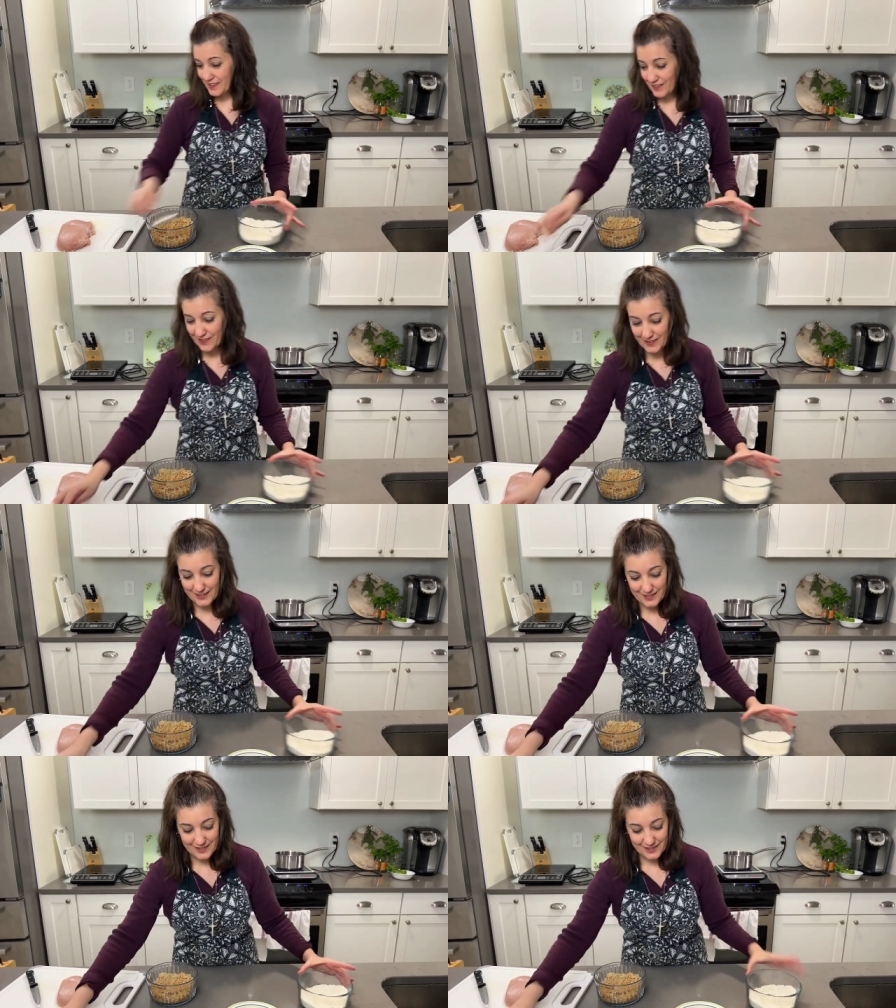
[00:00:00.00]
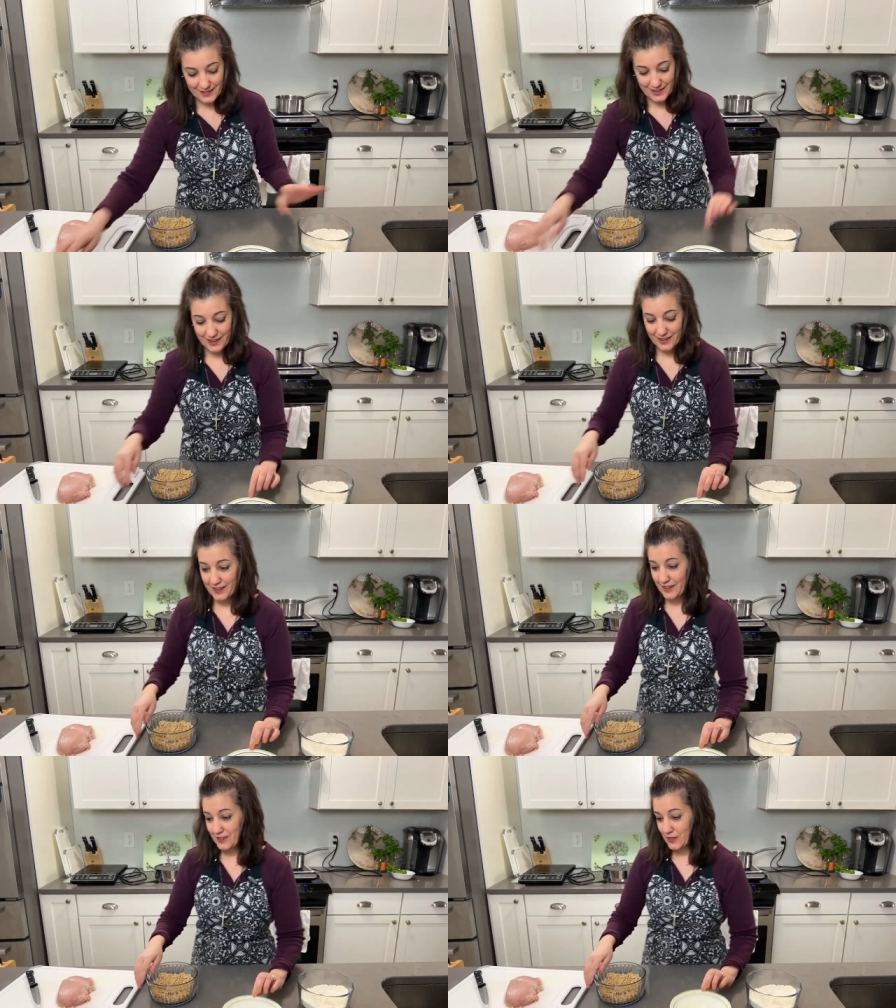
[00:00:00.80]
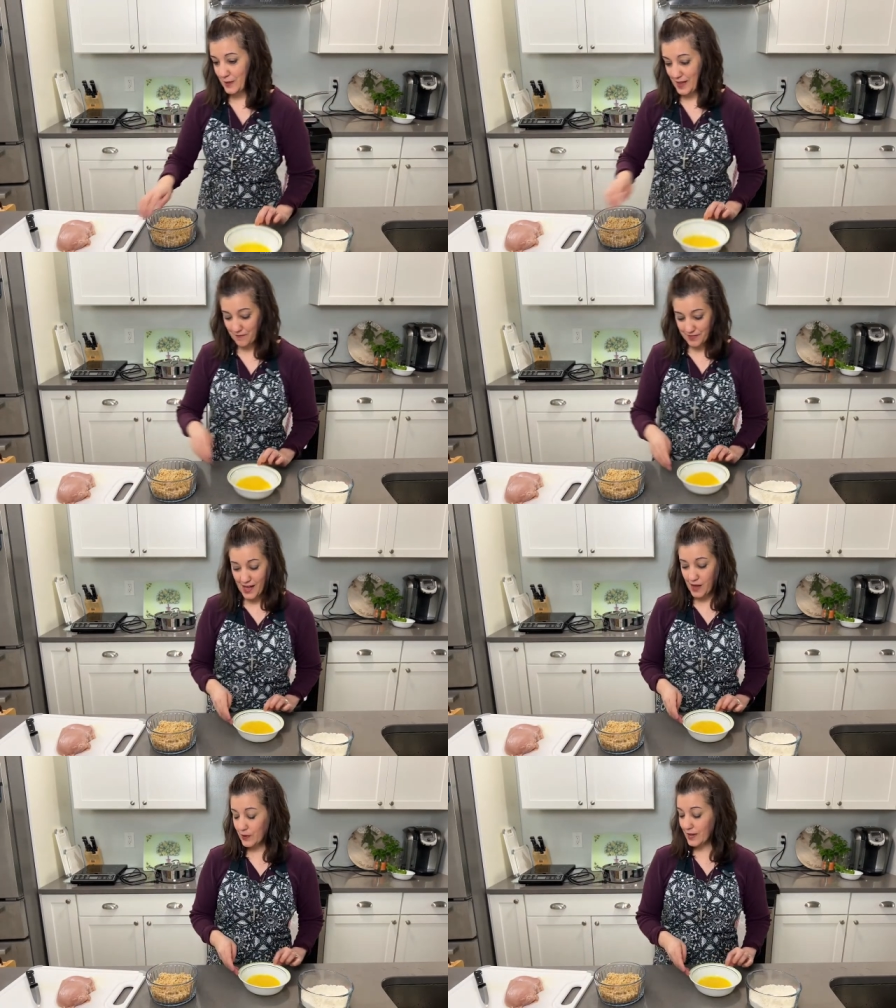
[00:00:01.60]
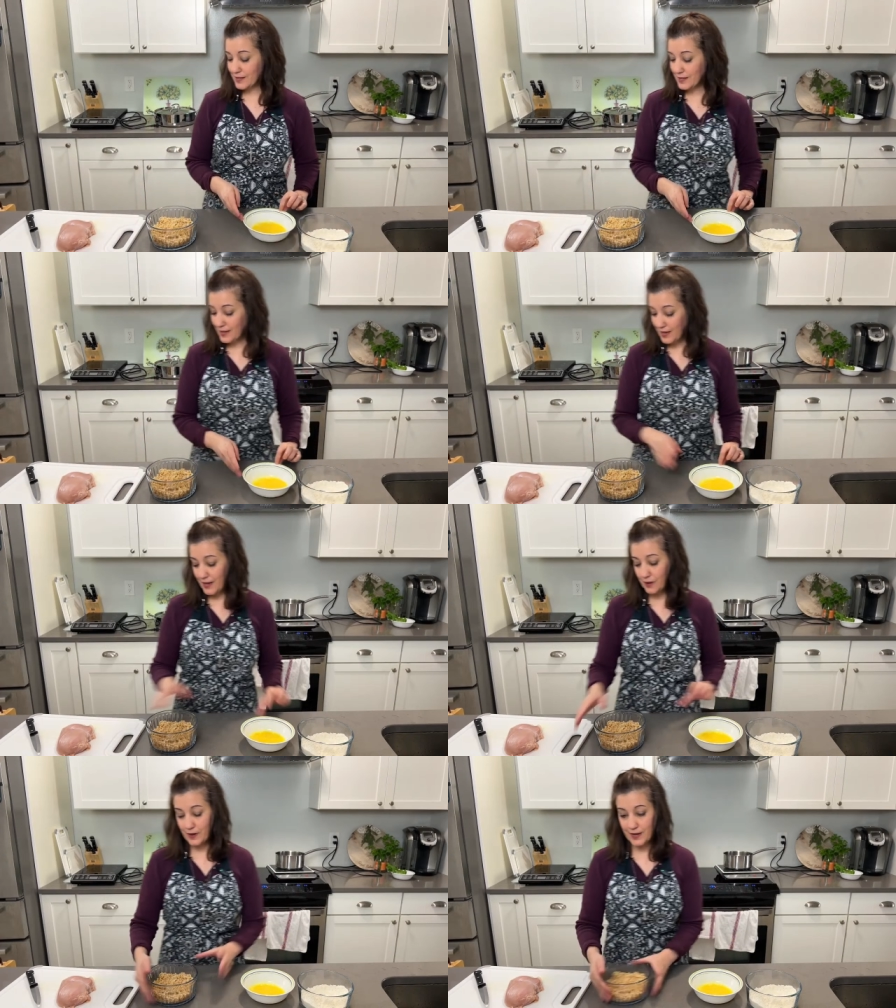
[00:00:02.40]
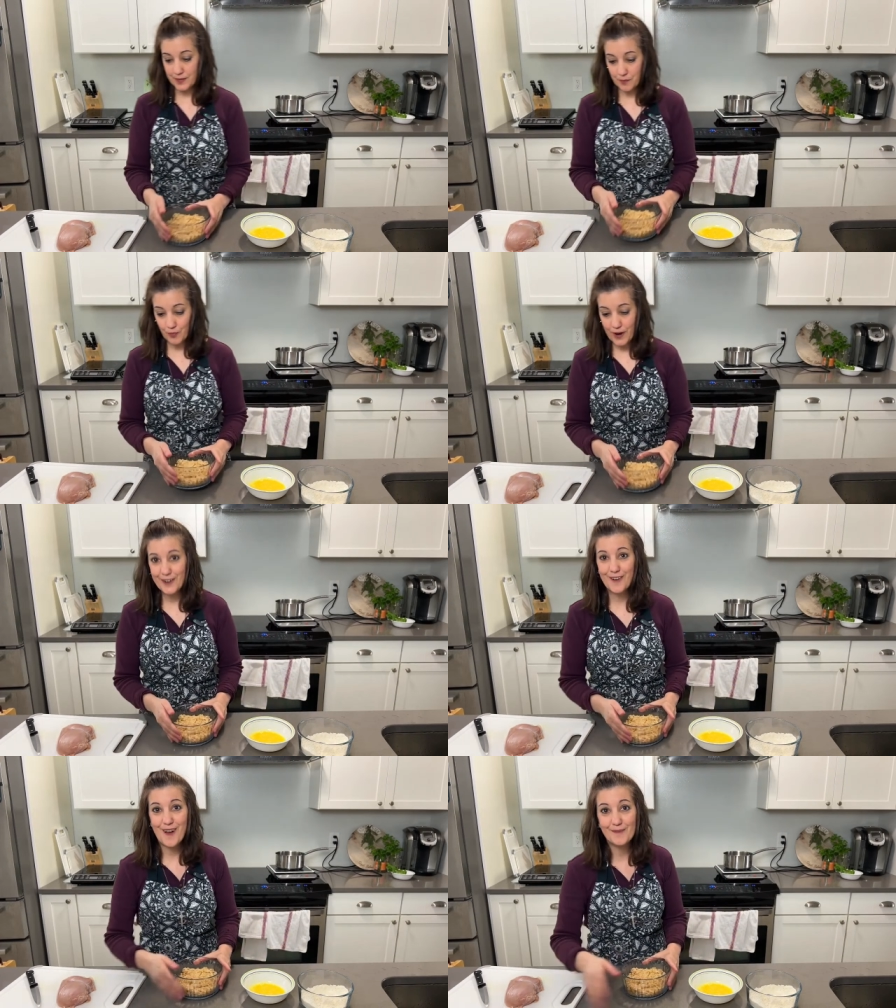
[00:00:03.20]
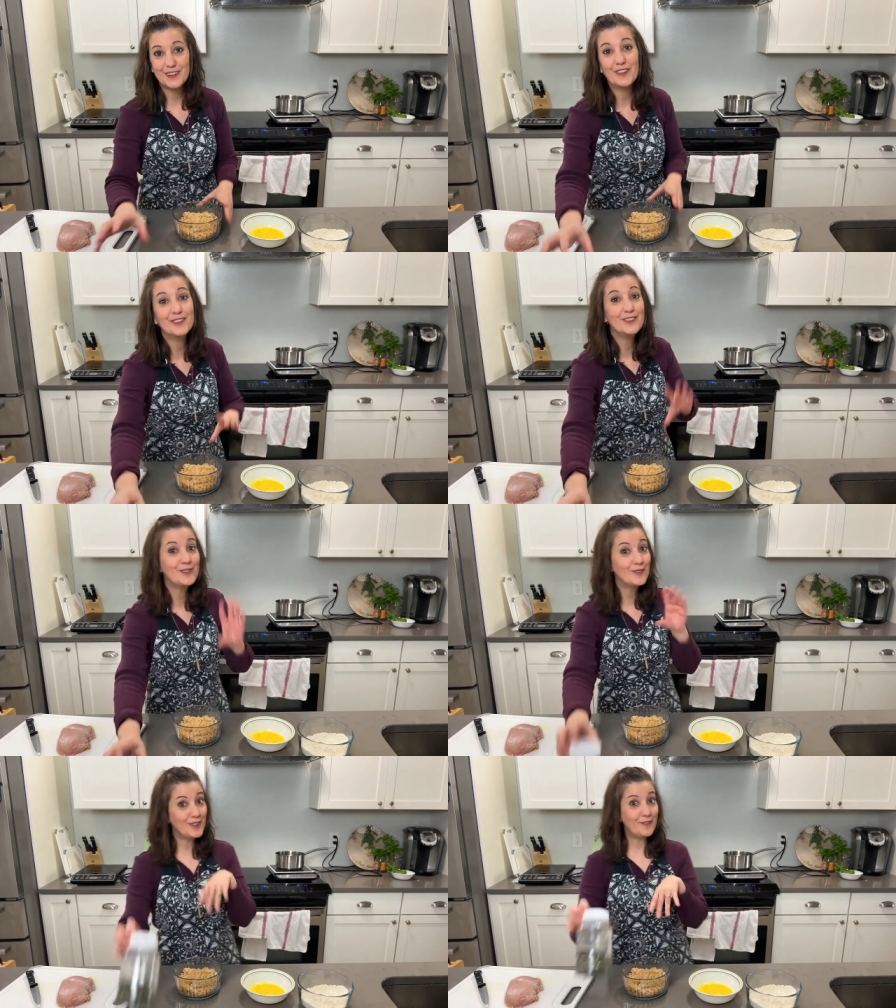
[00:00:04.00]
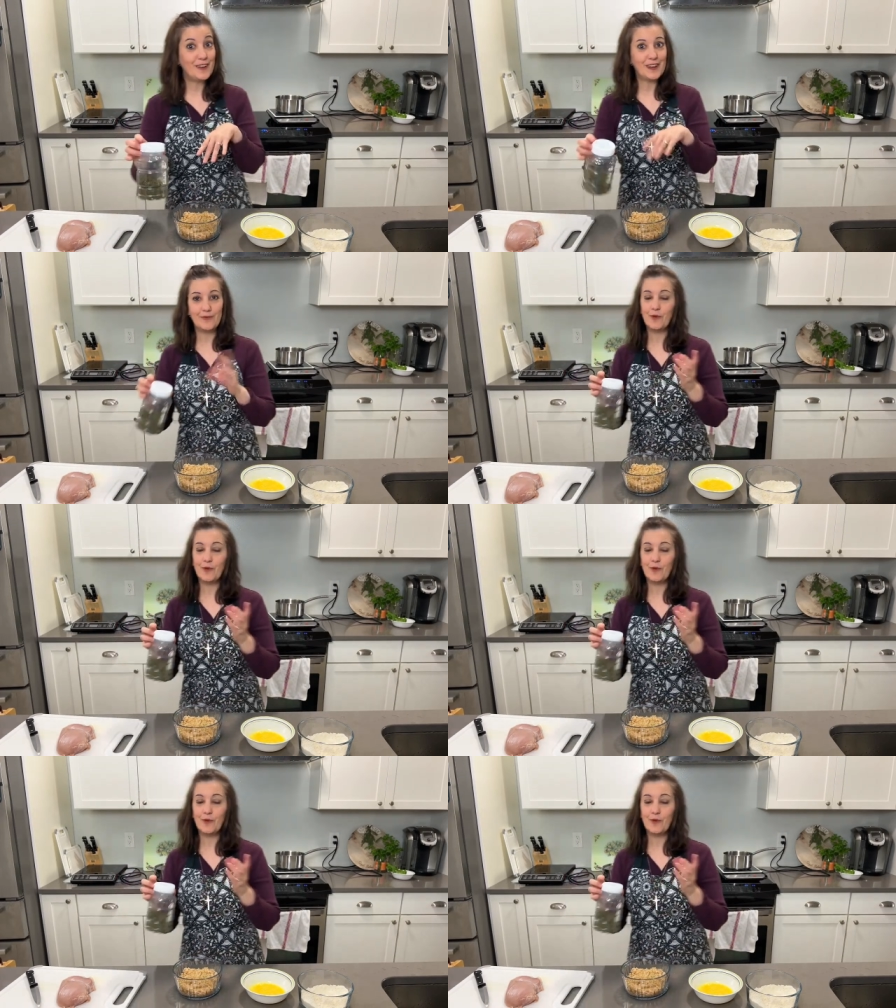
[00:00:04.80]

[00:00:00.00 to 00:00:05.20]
All right. So we have that. We got the egg. We got the breadcrumbs. Now, this is really funny.